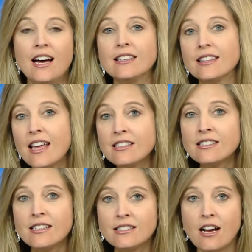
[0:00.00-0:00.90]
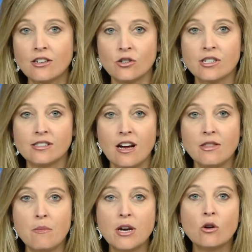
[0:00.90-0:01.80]
unless a doctor has
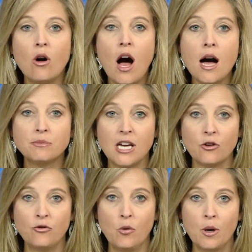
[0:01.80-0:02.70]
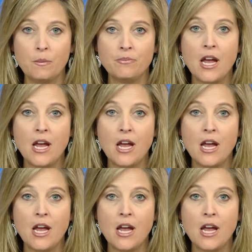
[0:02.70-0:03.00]
signed the medical opt-out form.